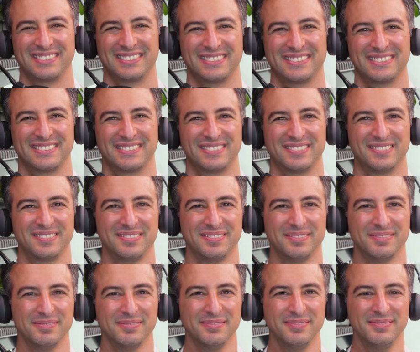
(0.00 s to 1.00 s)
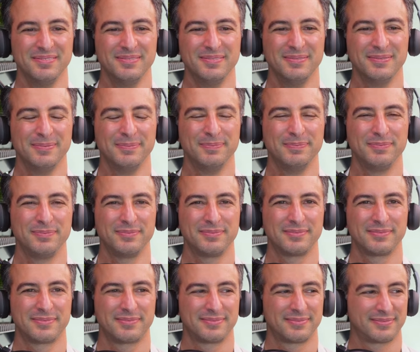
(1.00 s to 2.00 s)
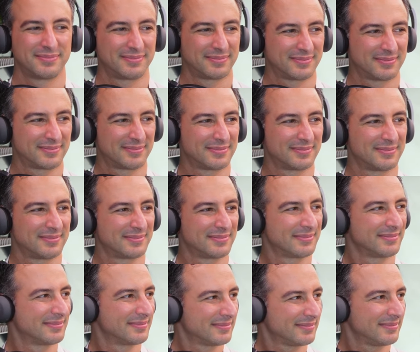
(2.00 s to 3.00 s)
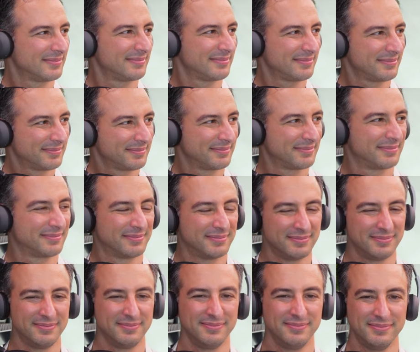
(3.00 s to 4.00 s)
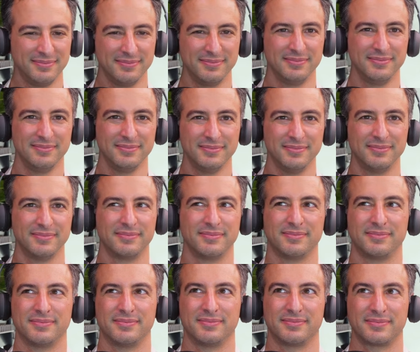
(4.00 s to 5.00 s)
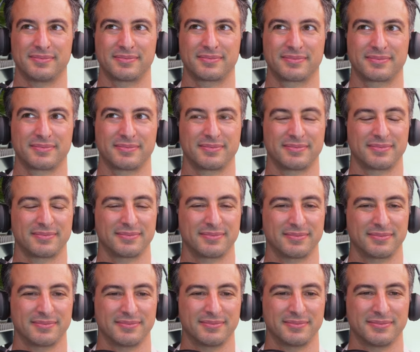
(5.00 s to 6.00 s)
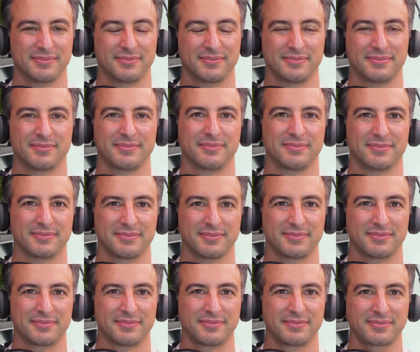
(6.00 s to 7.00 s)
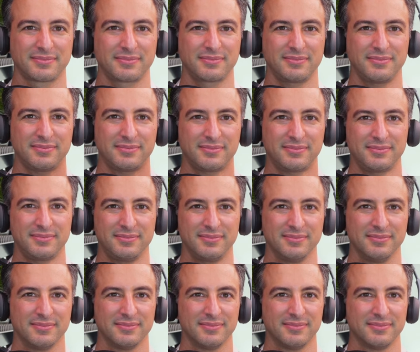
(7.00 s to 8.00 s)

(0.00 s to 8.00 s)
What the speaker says: The person shown says nothing.